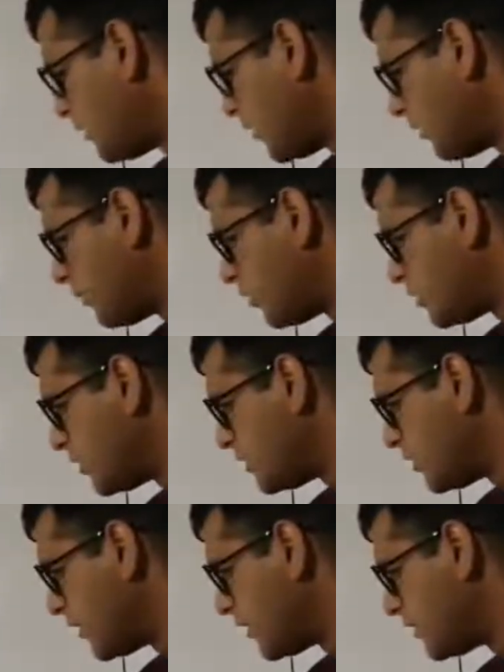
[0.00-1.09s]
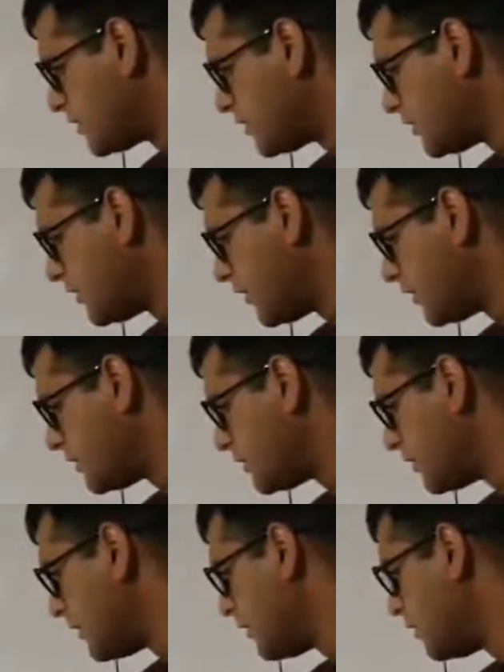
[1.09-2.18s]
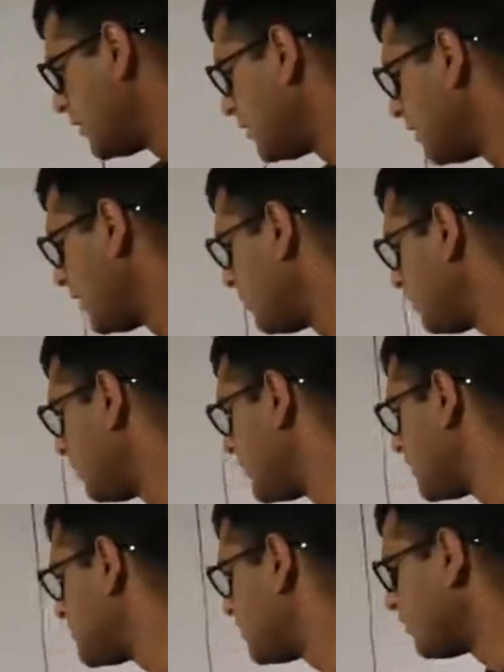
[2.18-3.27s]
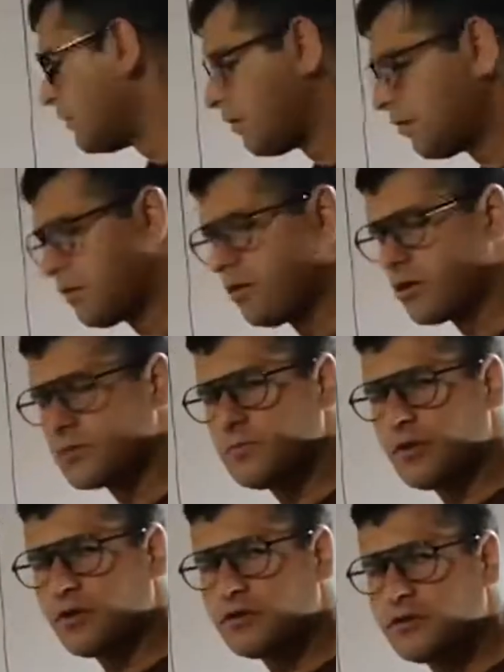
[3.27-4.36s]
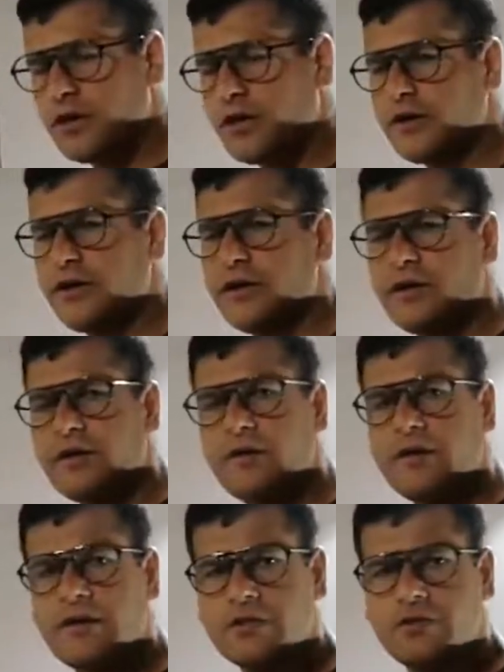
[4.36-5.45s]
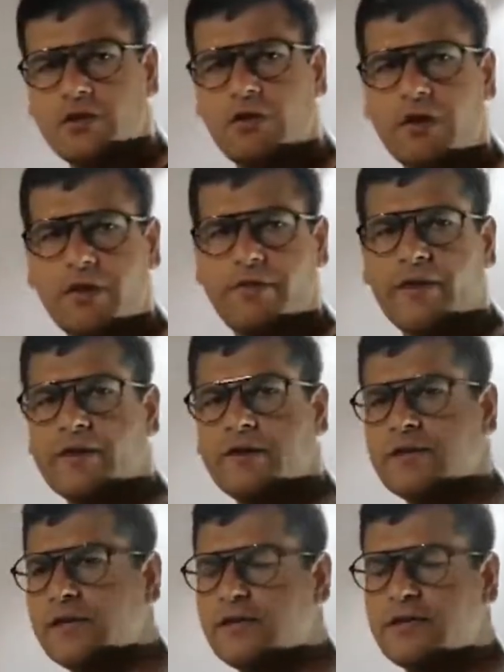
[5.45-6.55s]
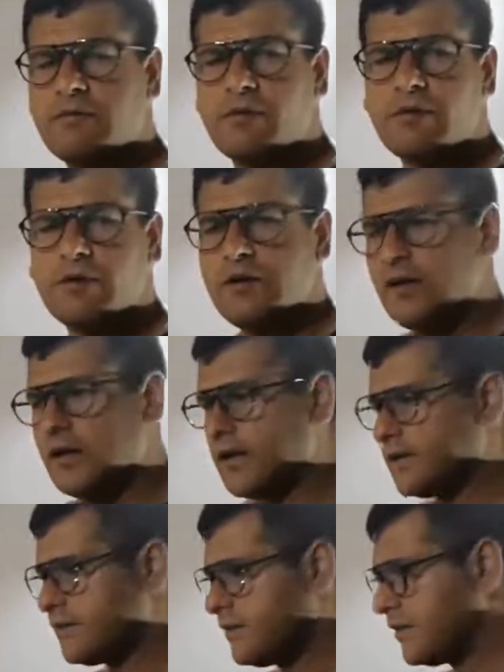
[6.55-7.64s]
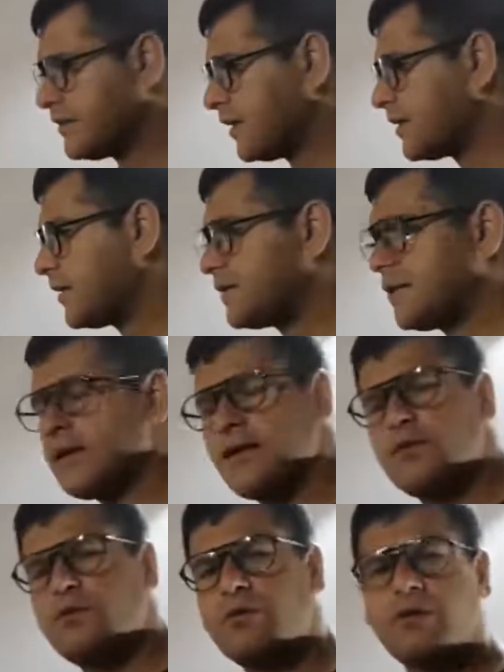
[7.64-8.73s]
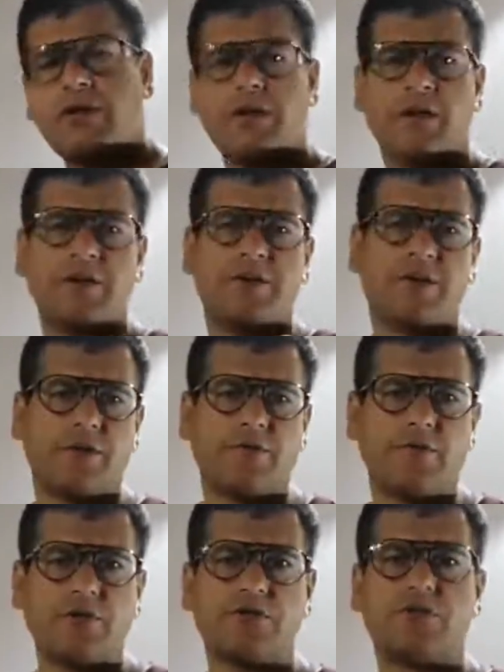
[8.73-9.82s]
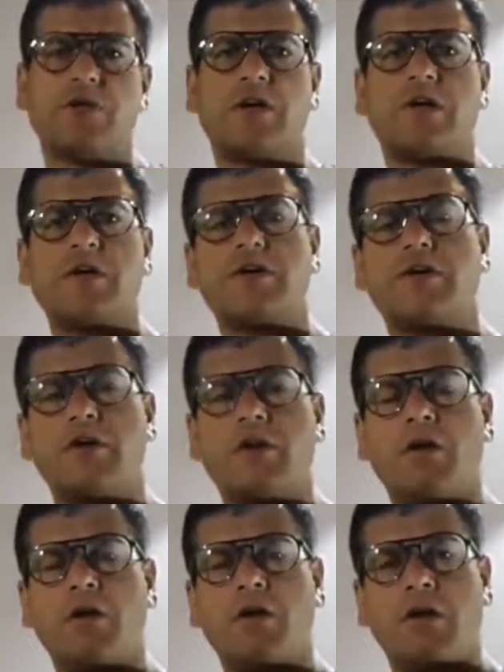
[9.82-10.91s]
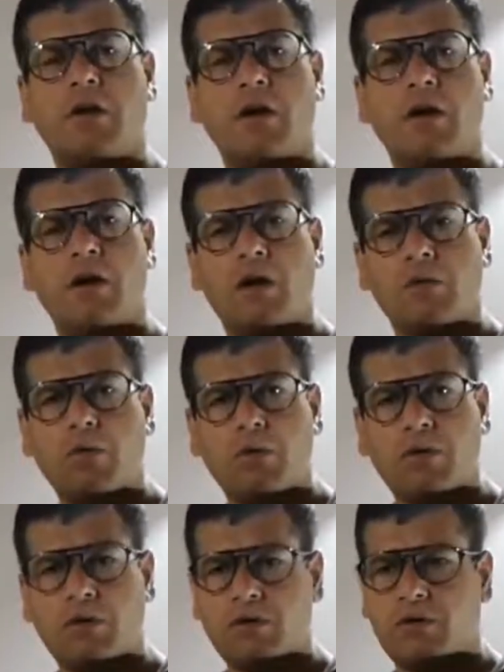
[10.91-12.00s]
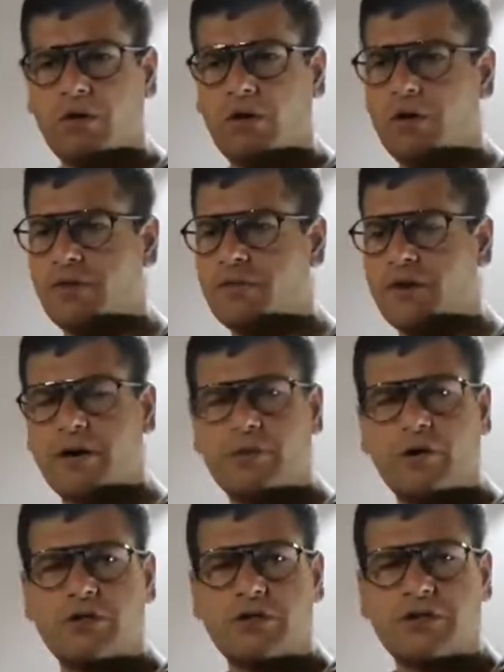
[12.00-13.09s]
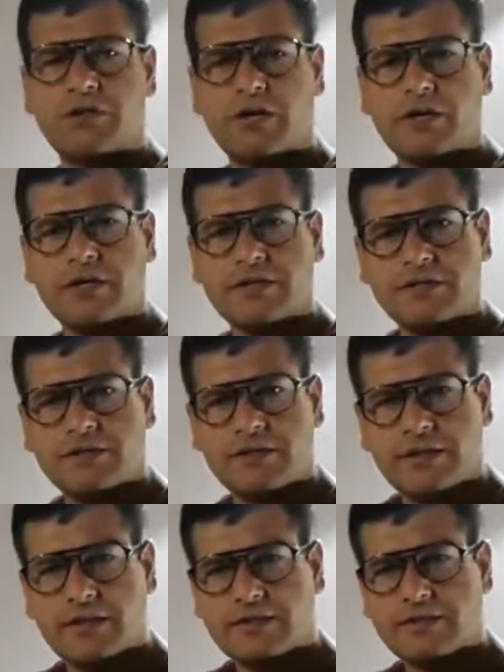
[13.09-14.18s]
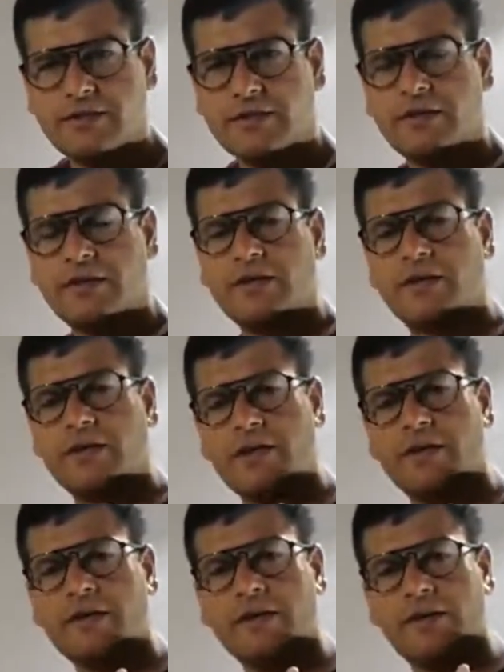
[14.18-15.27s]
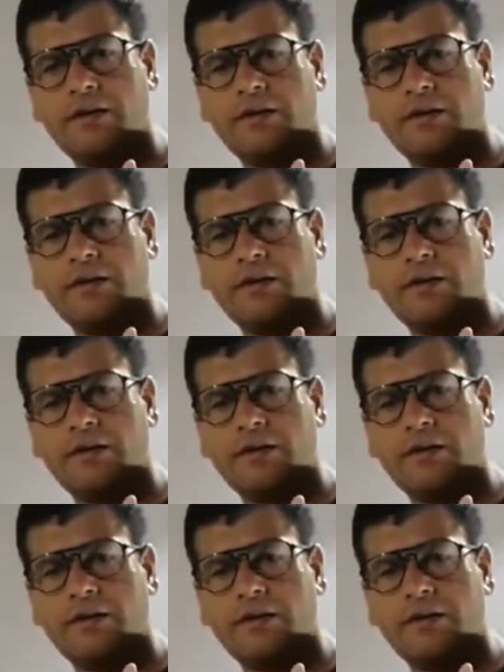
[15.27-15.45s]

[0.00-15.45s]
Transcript: amino acid tRNA synthetase to its corresponding tRNA is called a second genetic code, and this second genetic code, it refers to the critical role of amino acid tRNA synthetase in